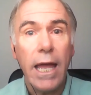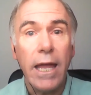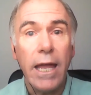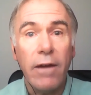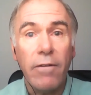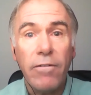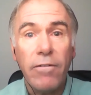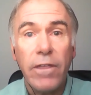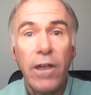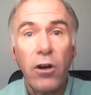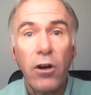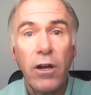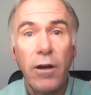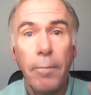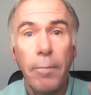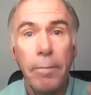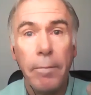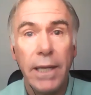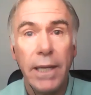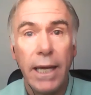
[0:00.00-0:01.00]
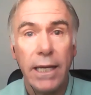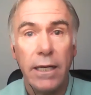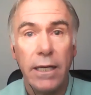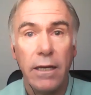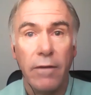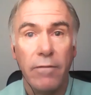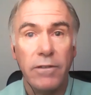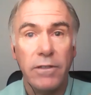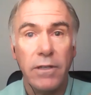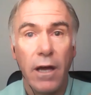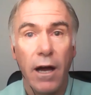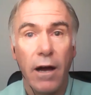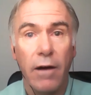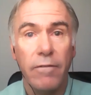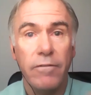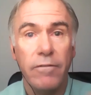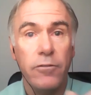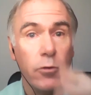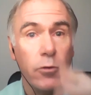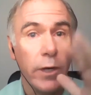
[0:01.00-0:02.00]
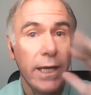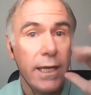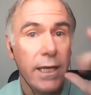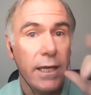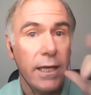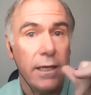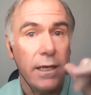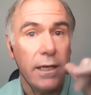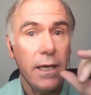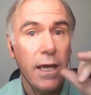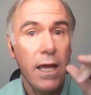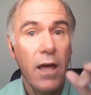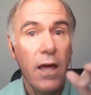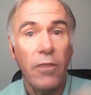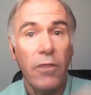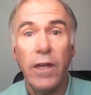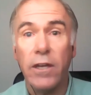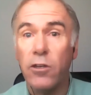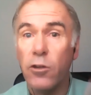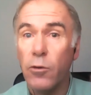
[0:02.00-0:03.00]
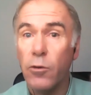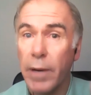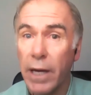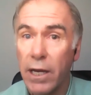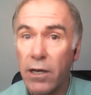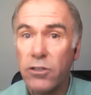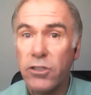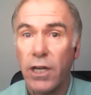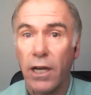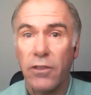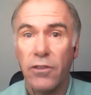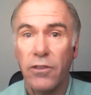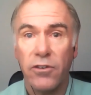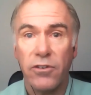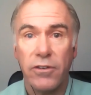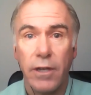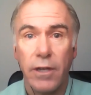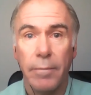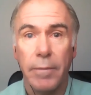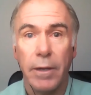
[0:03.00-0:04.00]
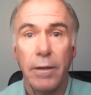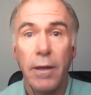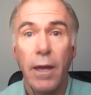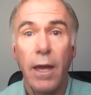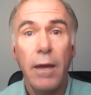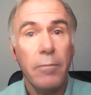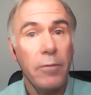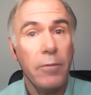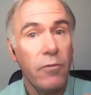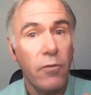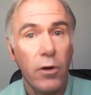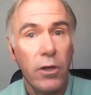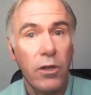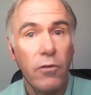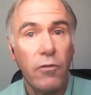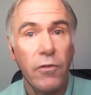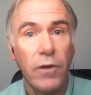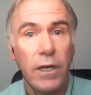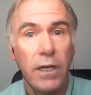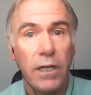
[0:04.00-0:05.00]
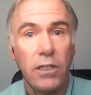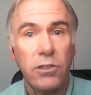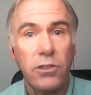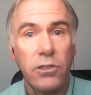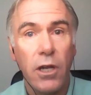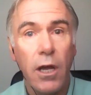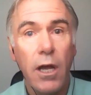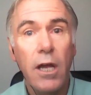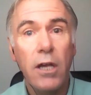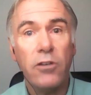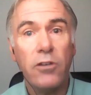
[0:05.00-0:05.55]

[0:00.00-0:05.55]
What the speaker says: if they're complaining of drinking, then you better check the stomach before you finish.